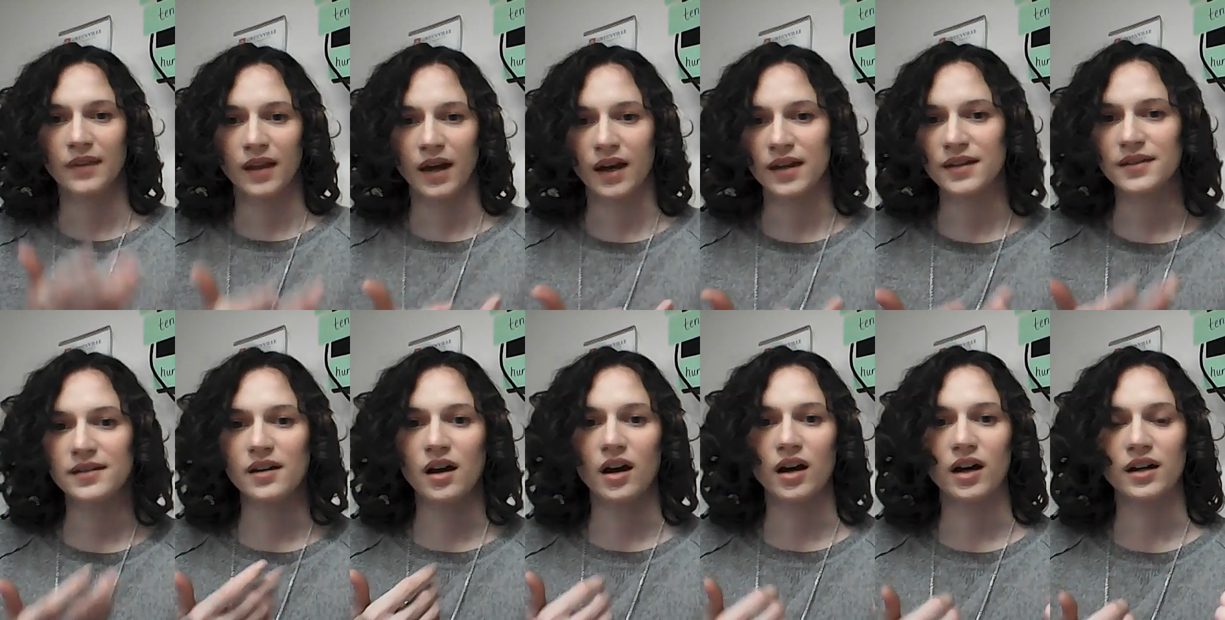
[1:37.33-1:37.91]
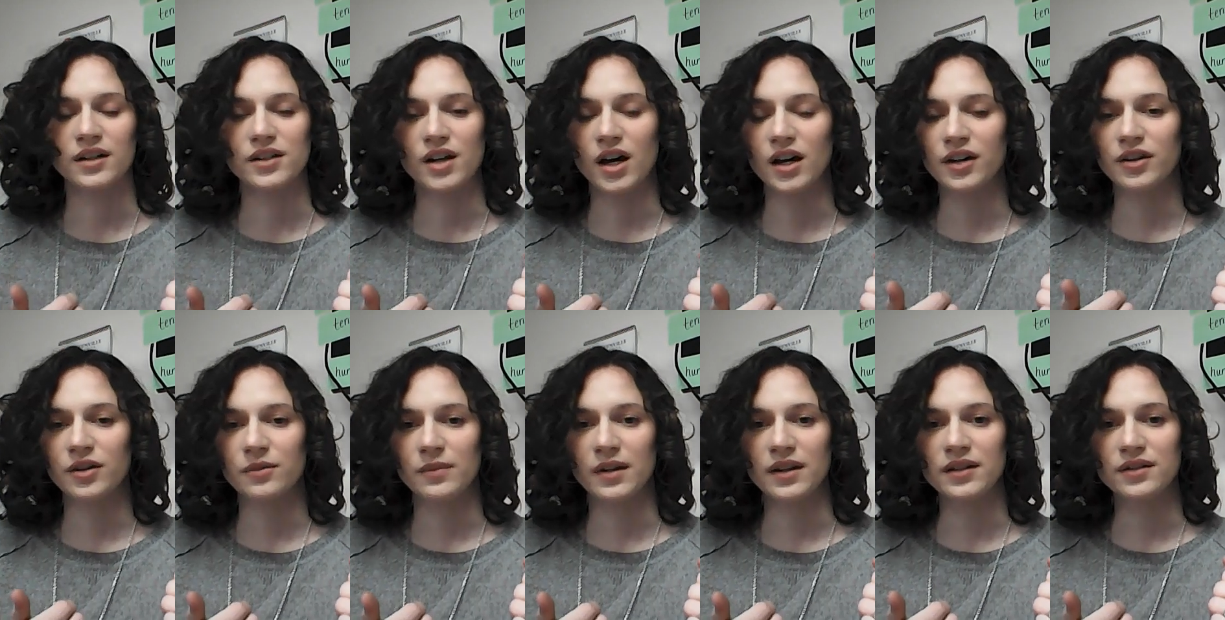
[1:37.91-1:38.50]
I saw a
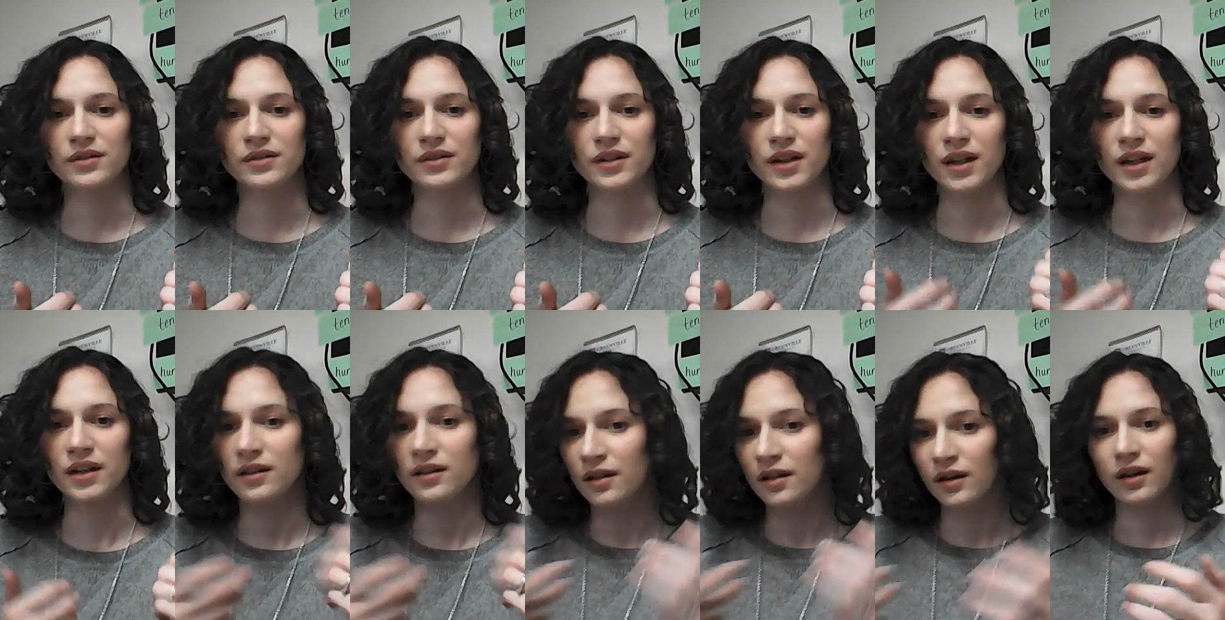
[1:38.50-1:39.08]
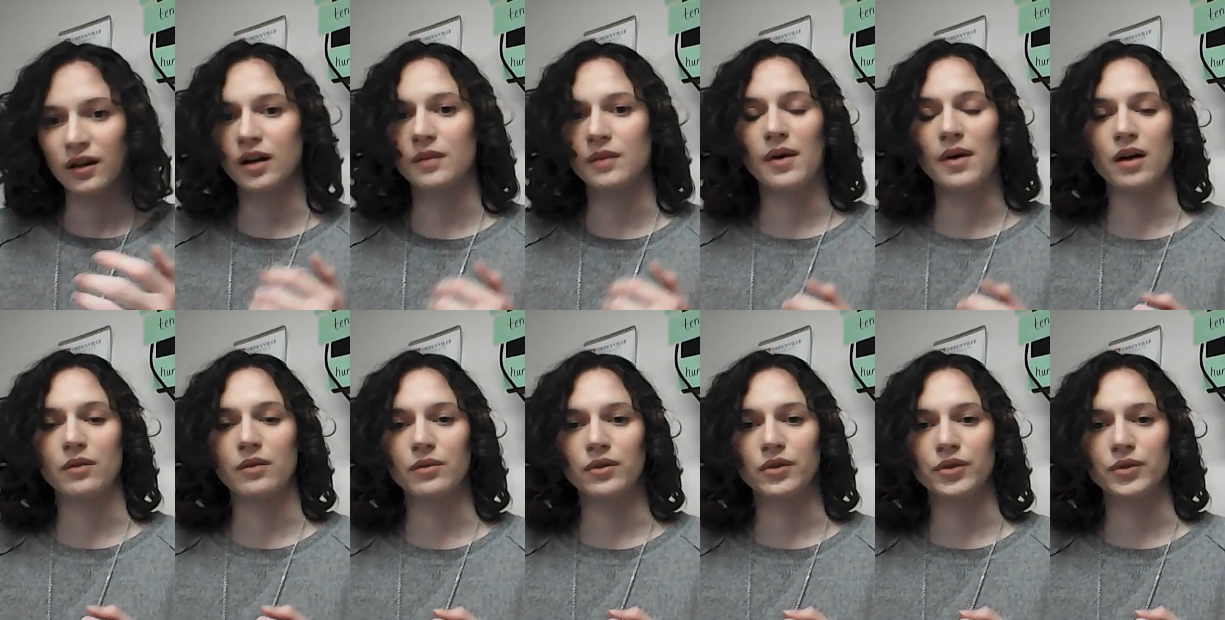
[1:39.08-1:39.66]
documentary
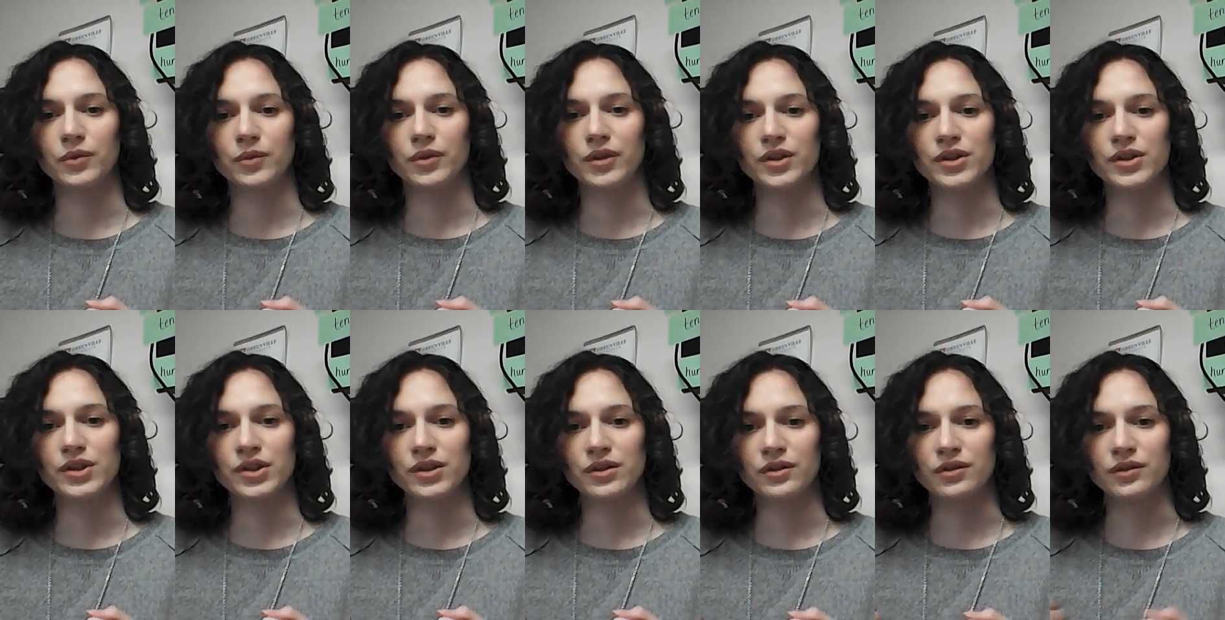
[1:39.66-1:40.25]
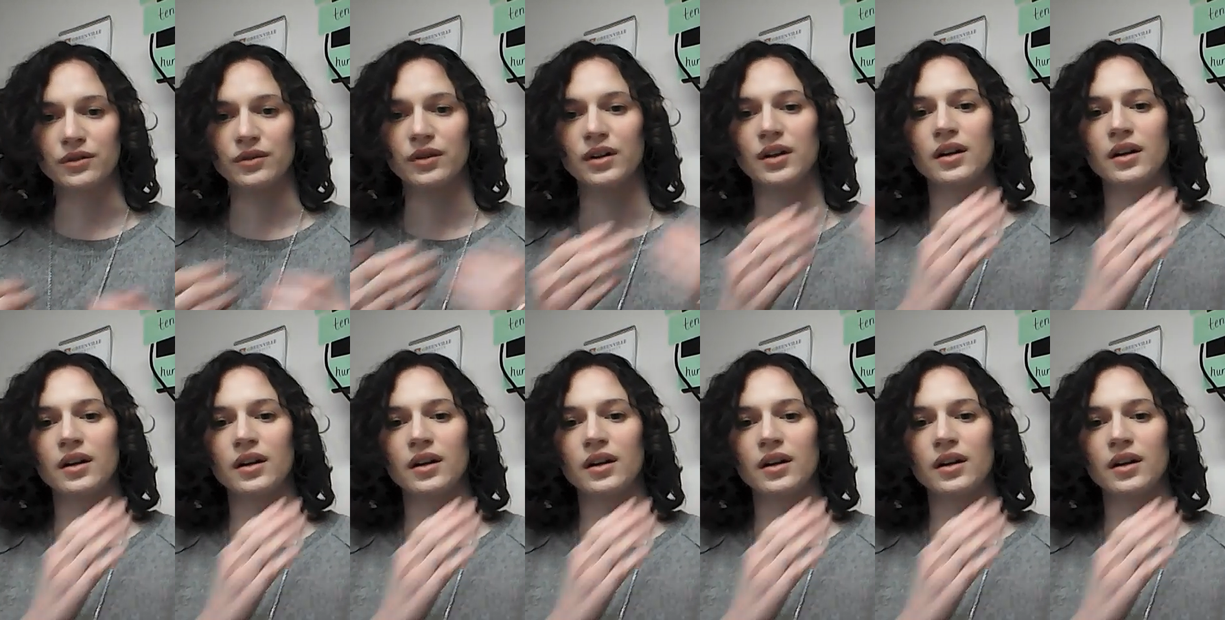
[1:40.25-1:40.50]
about World War II.